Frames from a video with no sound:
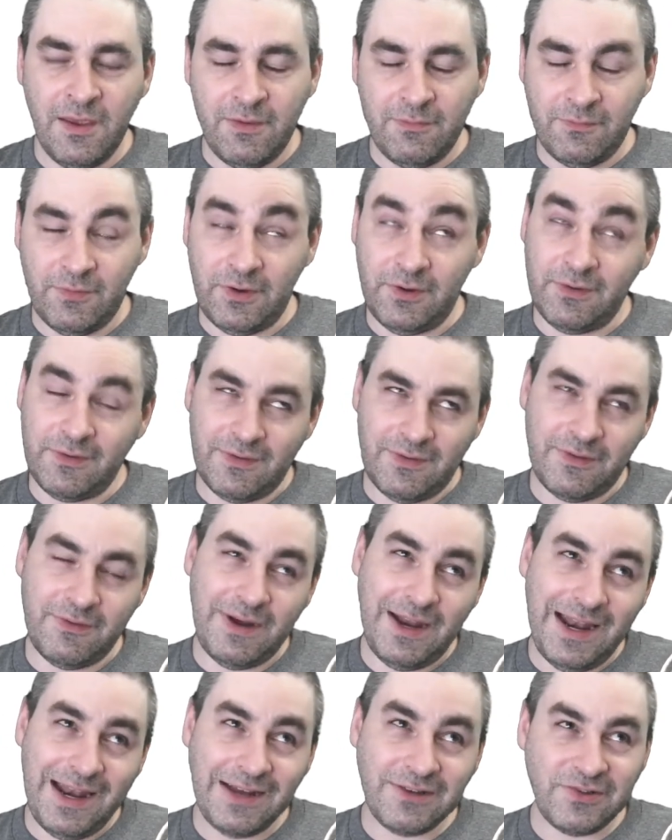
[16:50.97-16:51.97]
Well, they're
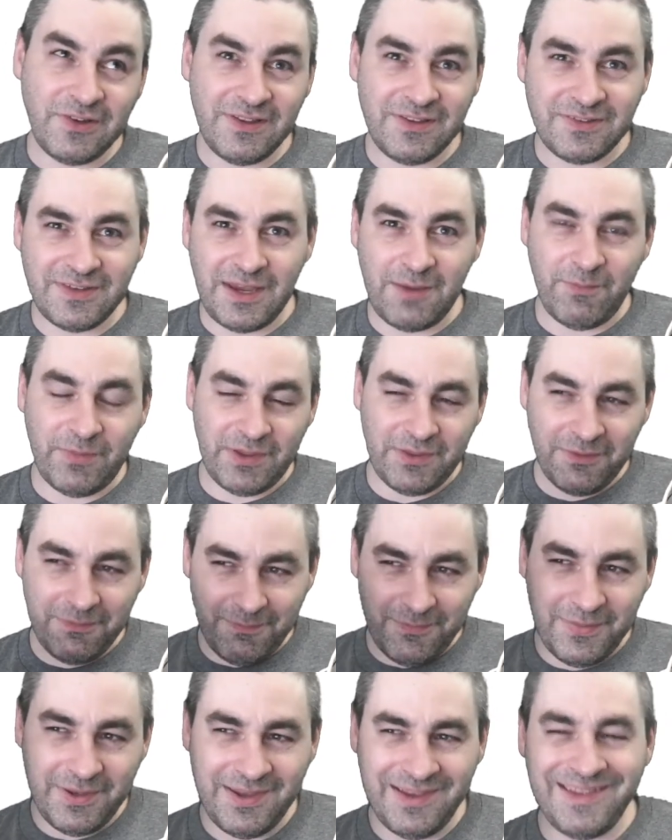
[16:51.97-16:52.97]
not actually the same, but
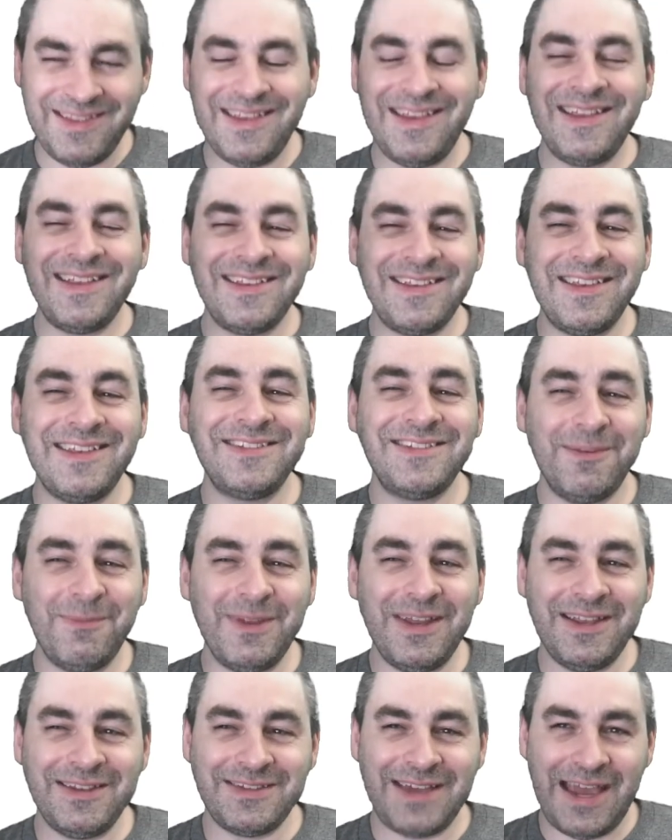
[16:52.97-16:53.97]
it
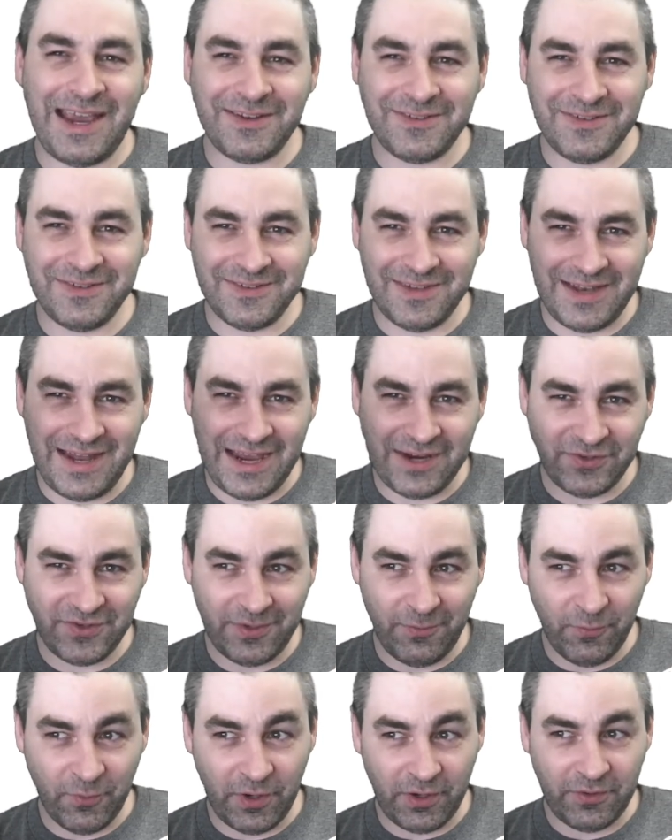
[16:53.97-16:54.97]
simulates actions that actually
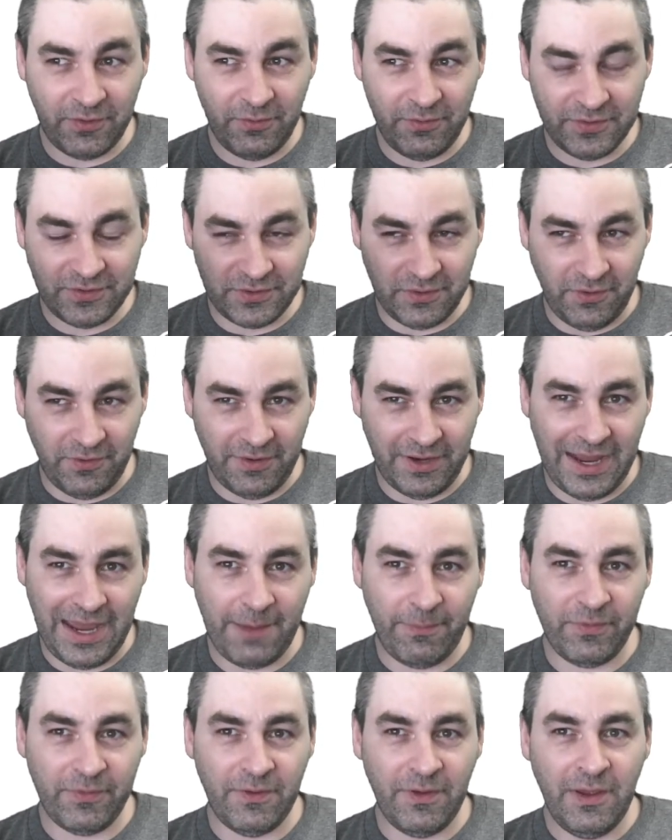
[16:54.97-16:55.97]
work to install an
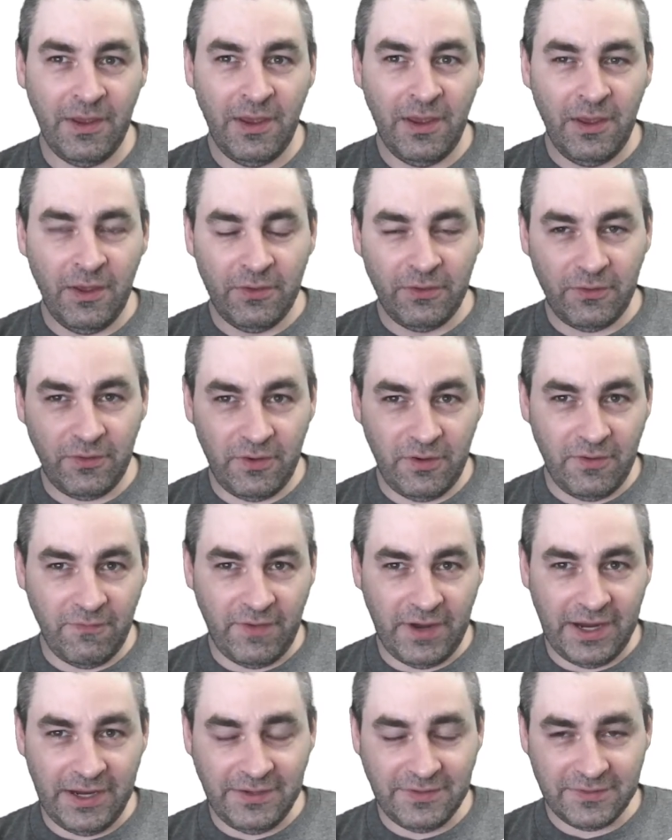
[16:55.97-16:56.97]
app to the
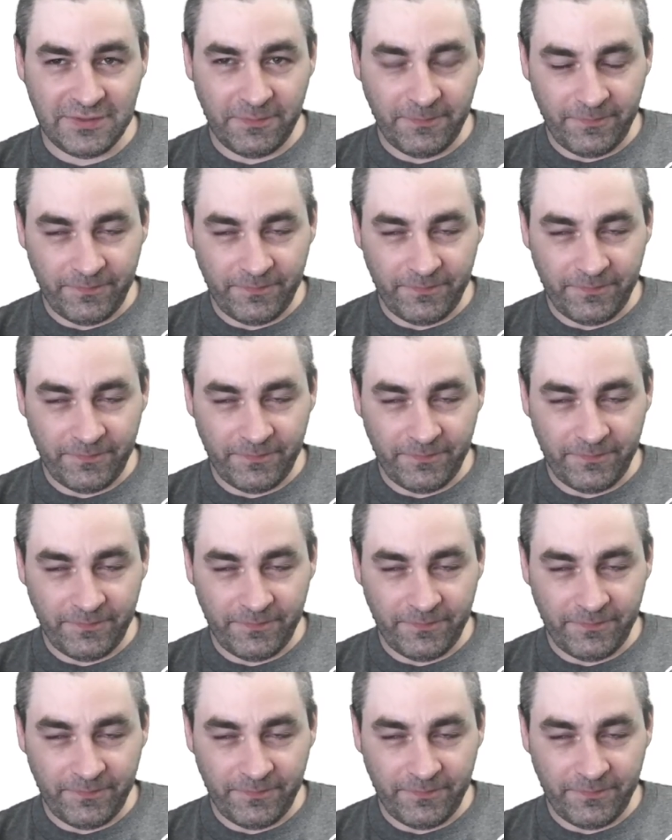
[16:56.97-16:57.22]
device